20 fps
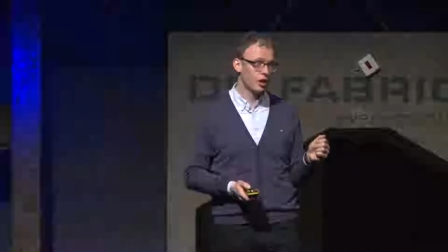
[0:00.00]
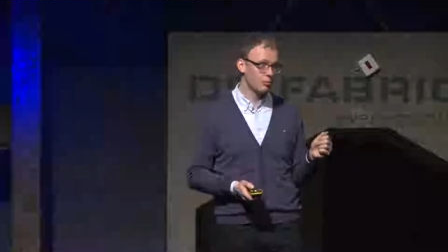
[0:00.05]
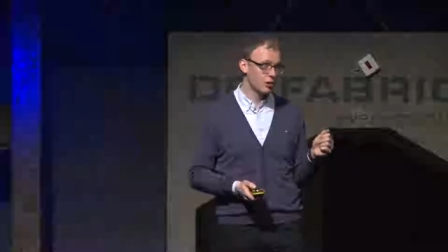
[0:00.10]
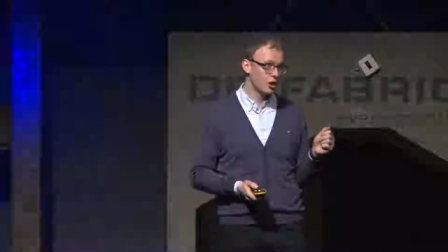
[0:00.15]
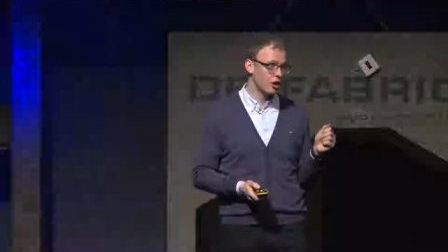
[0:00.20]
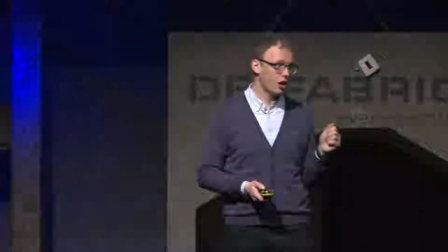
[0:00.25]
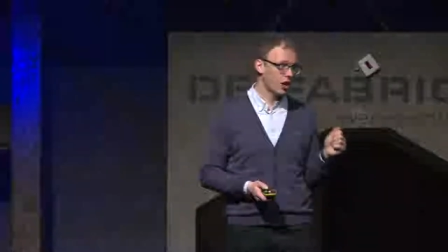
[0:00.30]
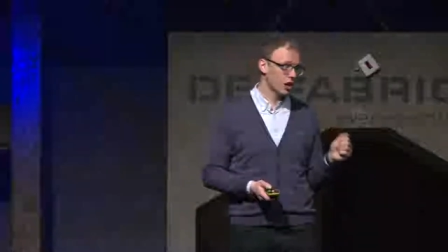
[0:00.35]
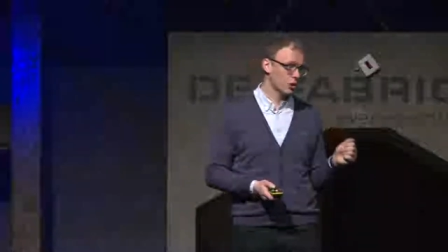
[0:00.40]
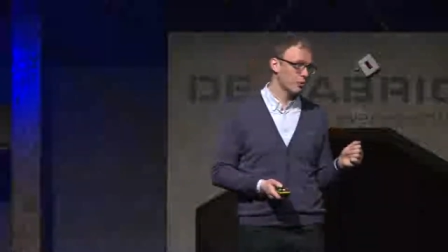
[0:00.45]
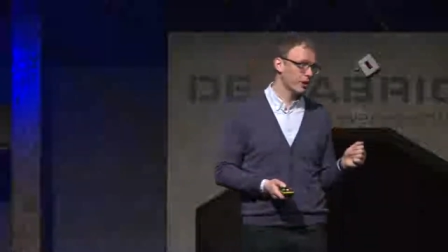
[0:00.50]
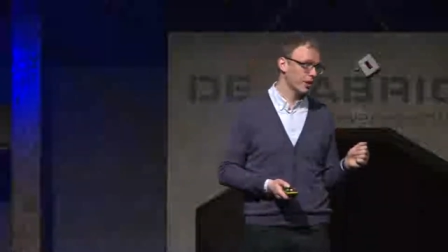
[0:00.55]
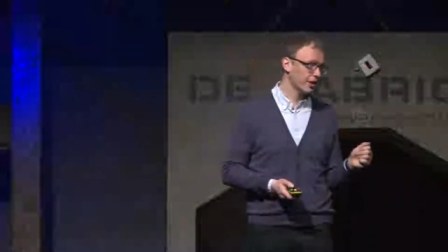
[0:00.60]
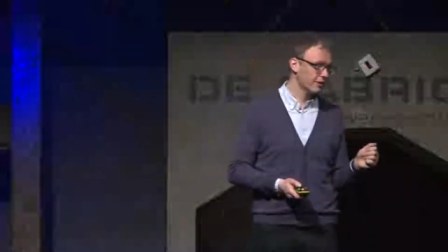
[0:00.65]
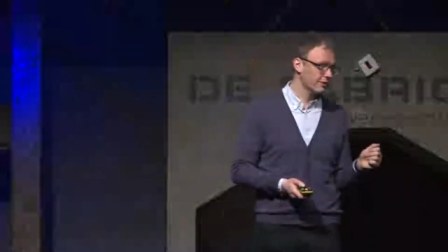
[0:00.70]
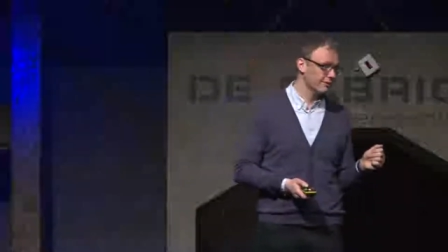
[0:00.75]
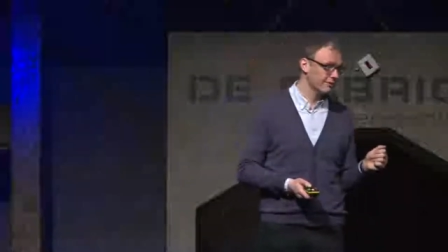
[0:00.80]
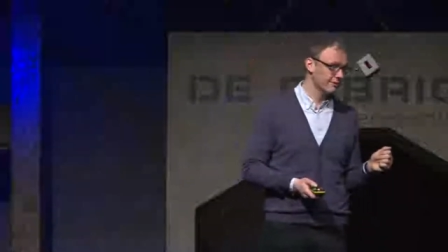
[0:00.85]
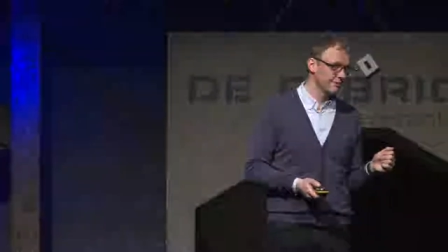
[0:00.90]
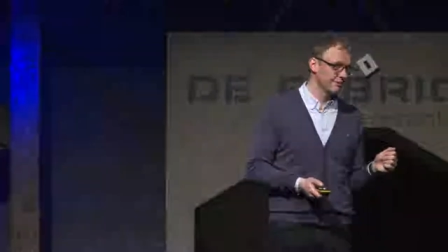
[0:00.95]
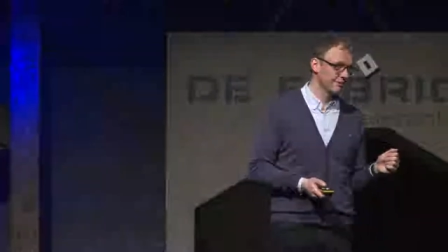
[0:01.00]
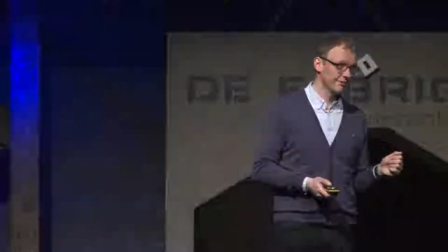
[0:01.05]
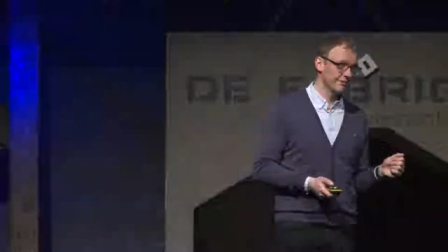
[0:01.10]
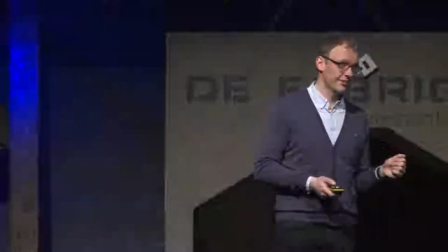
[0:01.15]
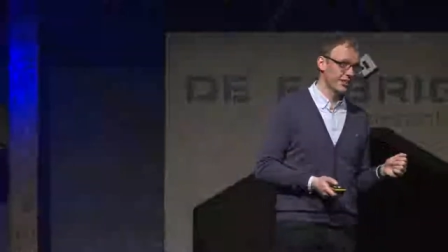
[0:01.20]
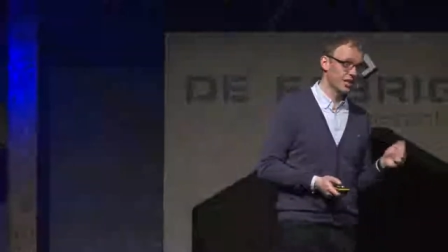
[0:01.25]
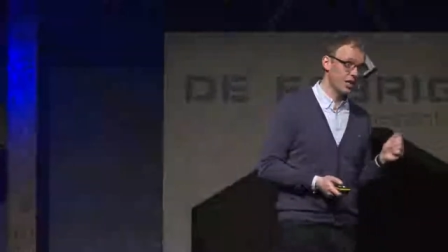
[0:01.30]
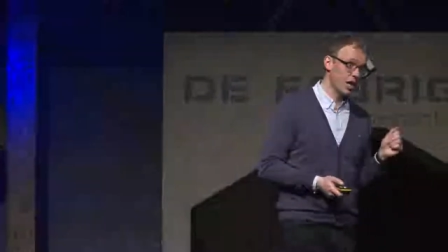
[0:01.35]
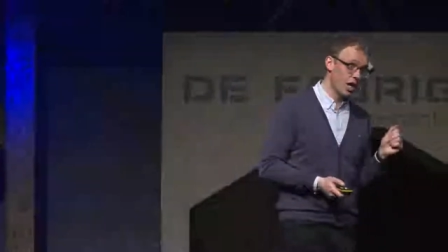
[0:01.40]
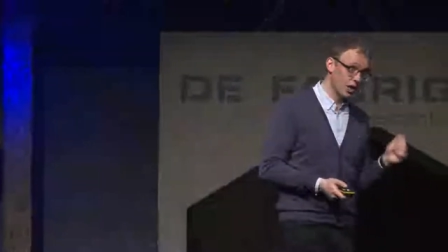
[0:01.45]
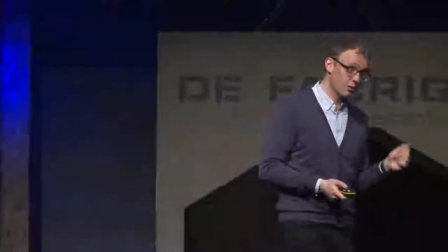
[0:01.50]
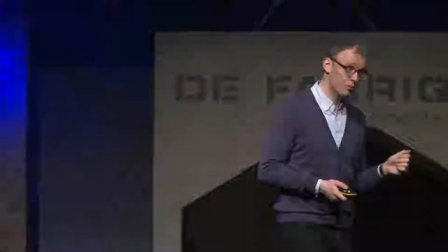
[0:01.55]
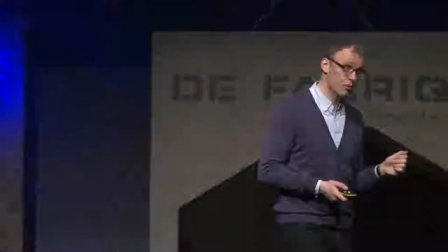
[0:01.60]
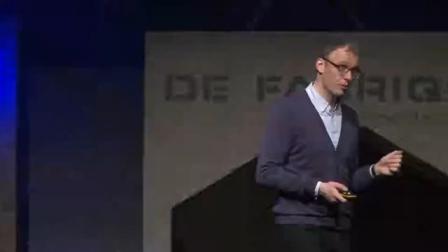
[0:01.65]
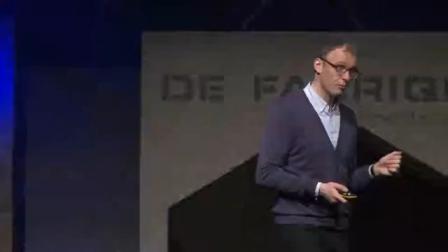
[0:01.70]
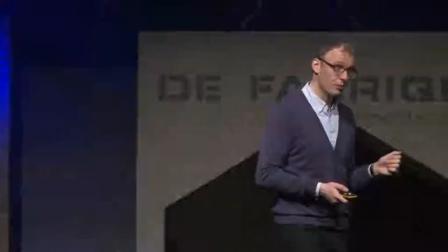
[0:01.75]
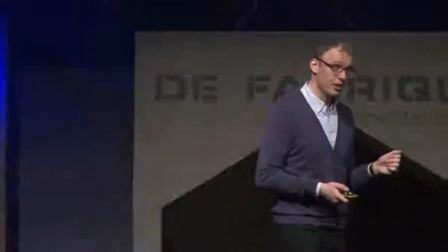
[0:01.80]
up your hardware. And hardware